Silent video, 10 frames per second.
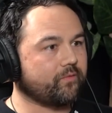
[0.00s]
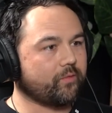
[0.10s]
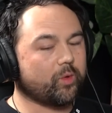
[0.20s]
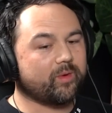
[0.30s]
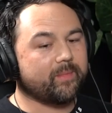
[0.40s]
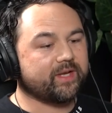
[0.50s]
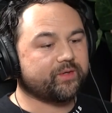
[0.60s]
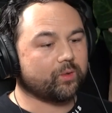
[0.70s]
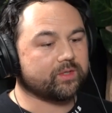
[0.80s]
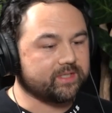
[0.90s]
from one of my
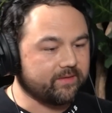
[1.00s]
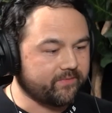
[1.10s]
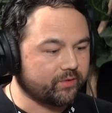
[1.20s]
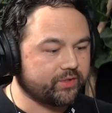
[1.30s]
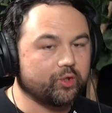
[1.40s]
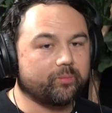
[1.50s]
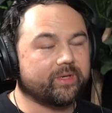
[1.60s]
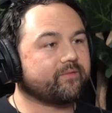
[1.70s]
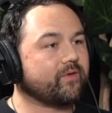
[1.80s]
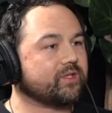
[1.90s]
mentors, if you're too
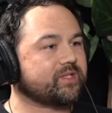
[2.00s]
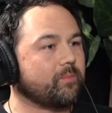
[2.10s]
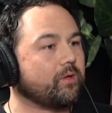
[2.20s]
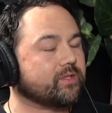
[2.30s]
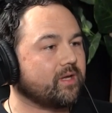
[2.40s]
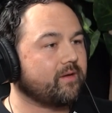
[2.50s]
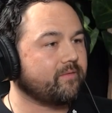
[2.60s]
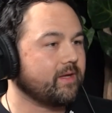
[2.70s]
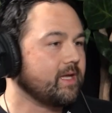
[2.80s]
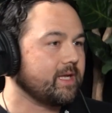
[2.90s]
big for the small stuff,